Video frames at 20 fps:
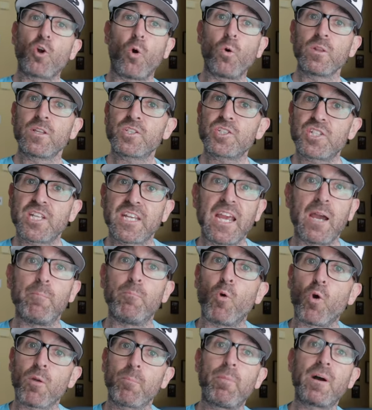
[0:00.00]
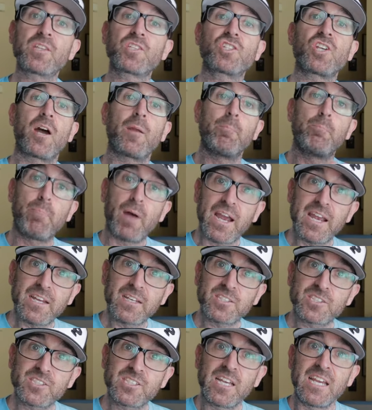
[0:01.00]
goal is to get more butts on
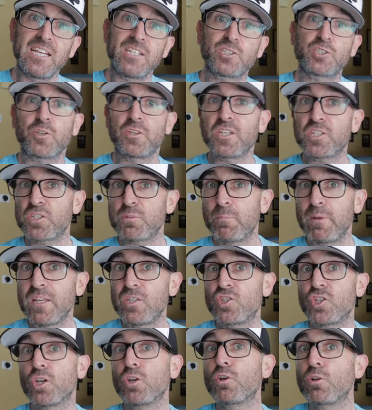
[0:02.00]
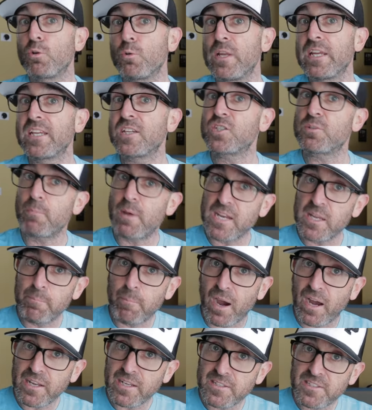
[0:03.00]
bikes, so this means including as many
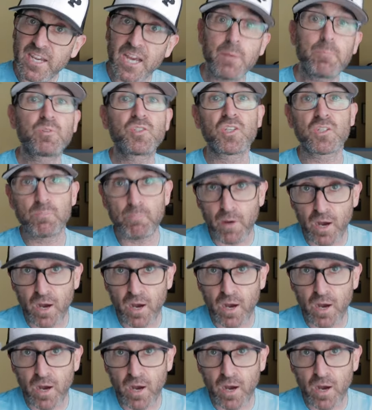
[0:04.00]
body types as